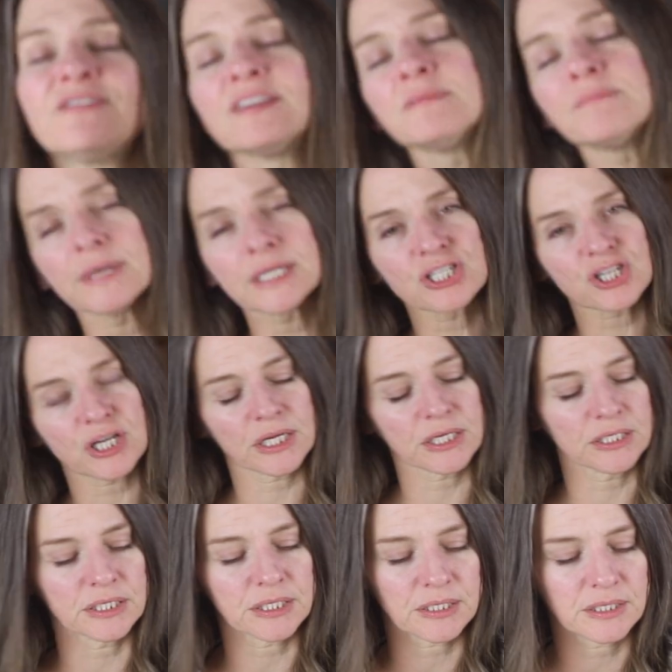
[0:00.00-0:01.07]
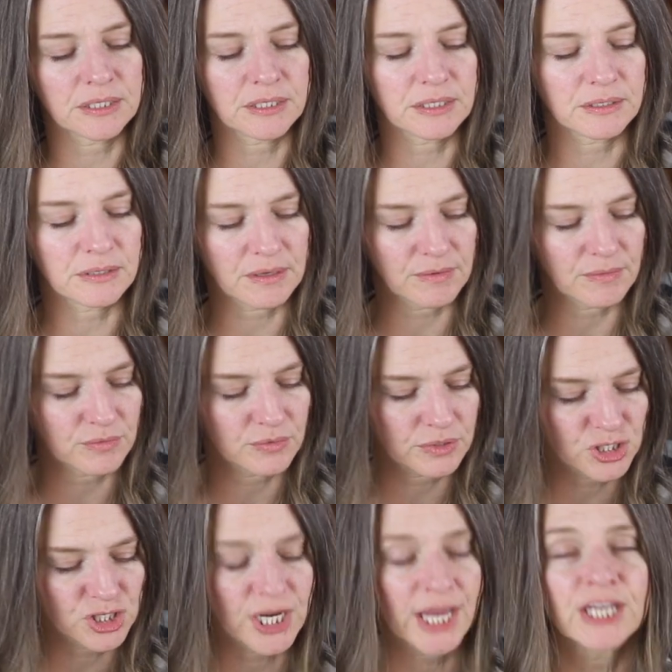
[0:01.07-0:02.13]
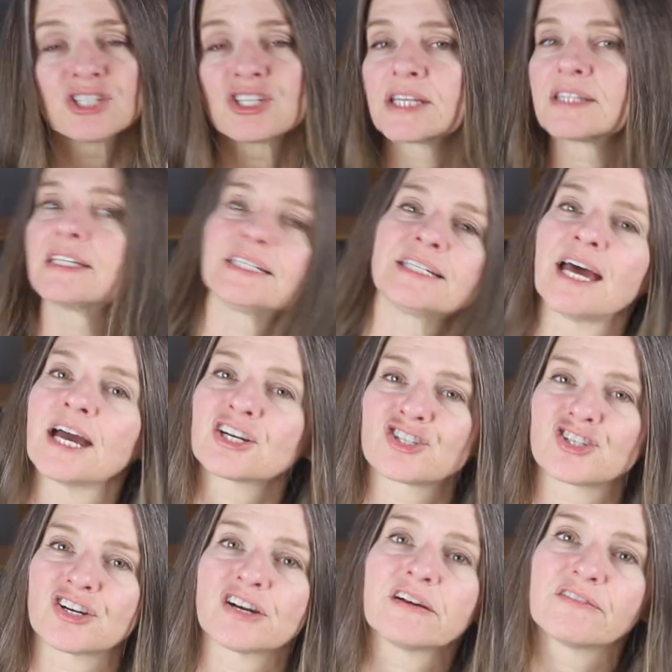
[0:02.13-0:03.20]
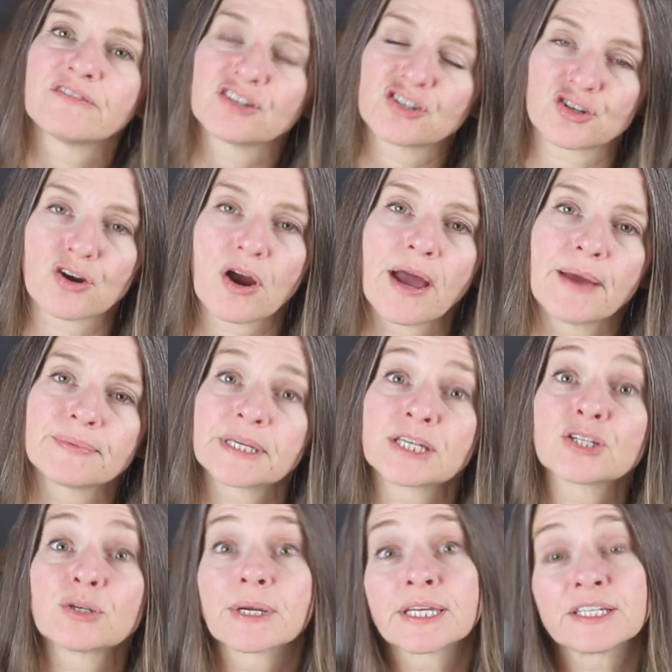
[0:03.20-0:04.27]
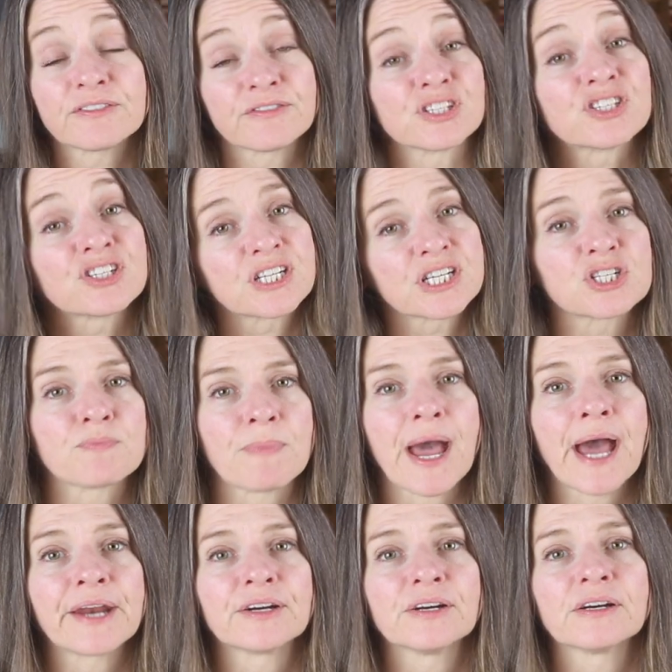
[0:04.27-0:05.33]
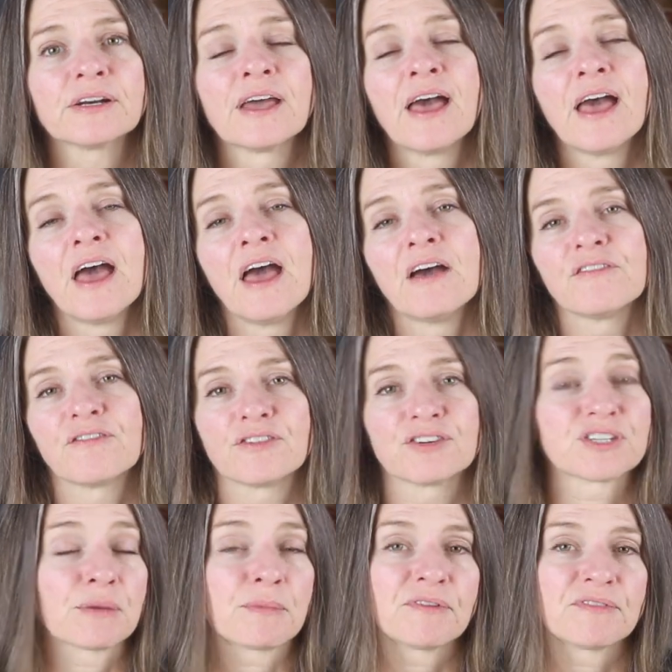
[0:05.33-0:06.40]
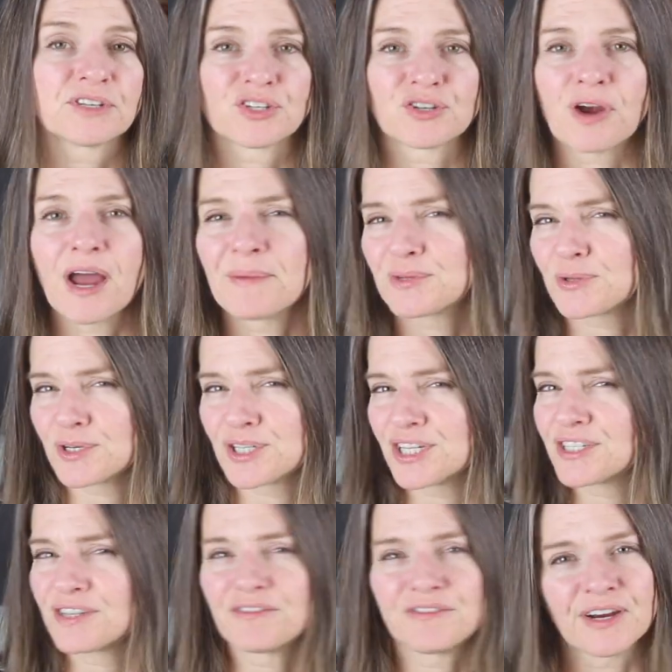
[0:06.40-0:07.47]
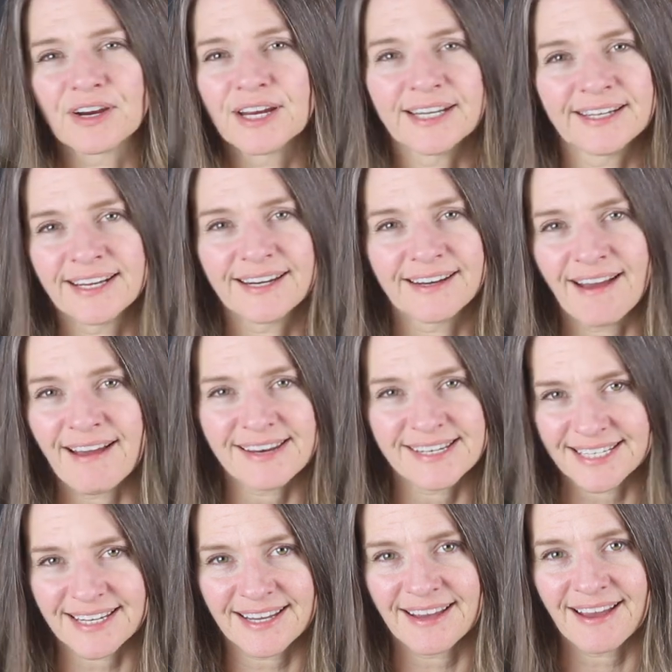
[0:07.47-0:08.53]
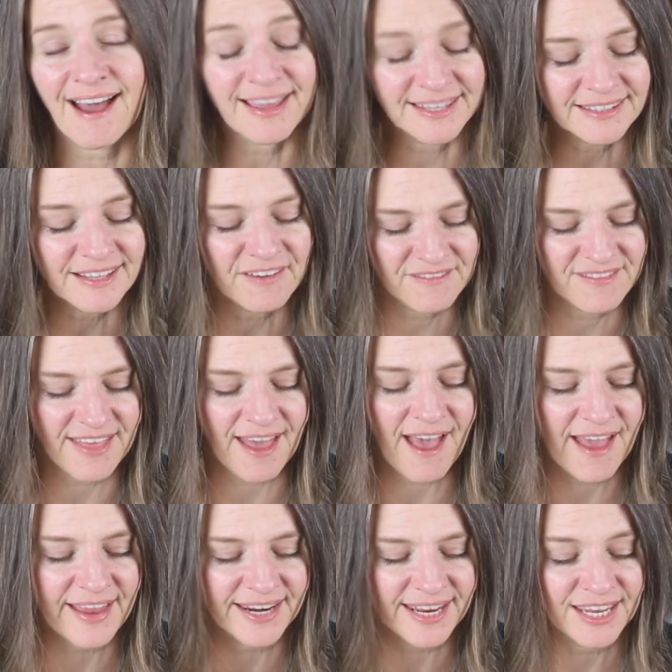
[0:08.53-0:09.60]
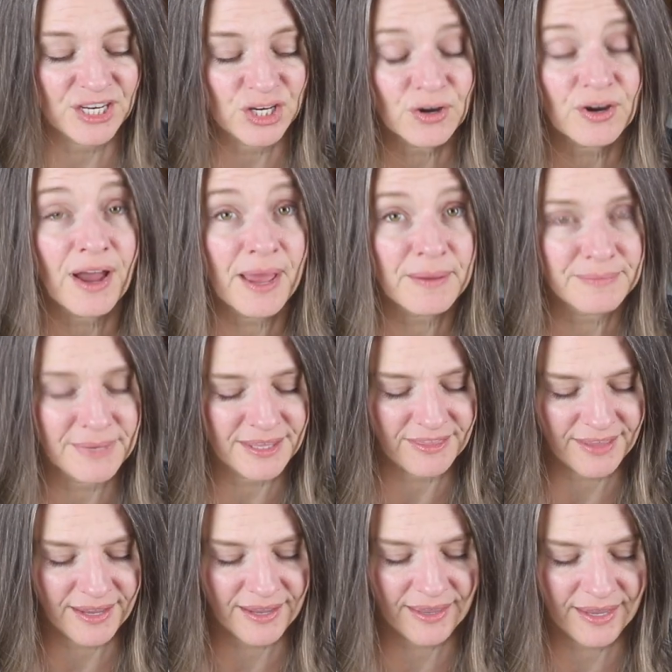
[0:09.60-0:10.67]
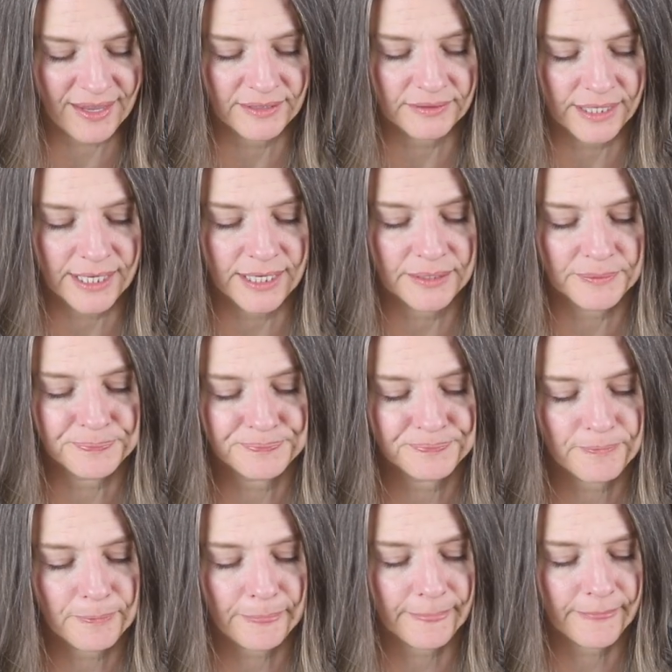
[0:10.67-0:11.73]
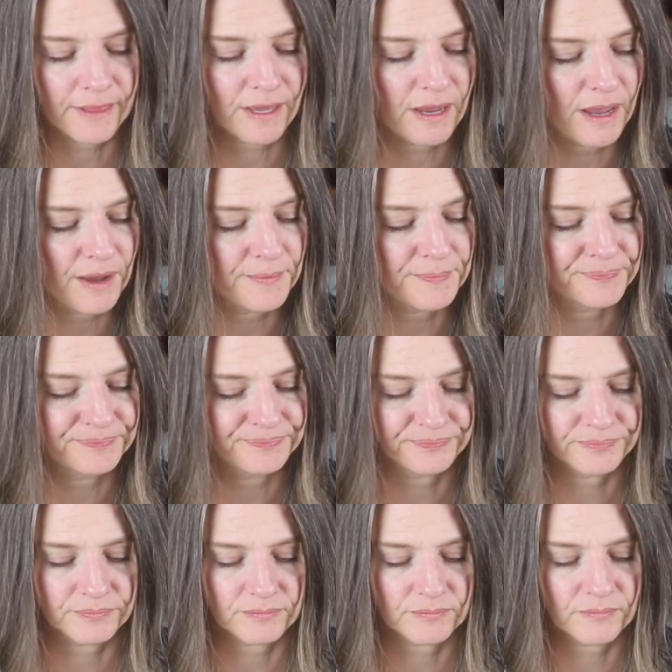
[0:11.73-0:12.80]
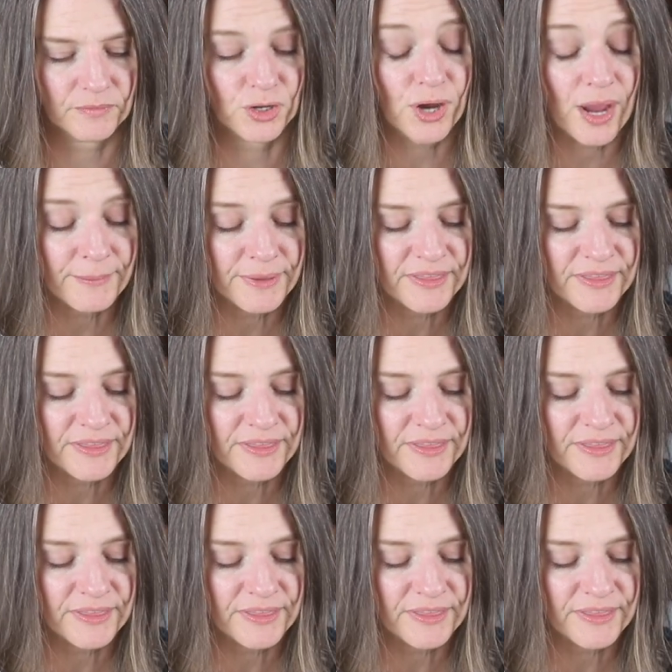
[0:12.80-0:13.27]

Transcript: even mentioned changing the texture for stripes, like doing a different stitch pattern for some of the stripes, which is a very neat idea. I love that. And you got me thinking, Lynn. Um, you got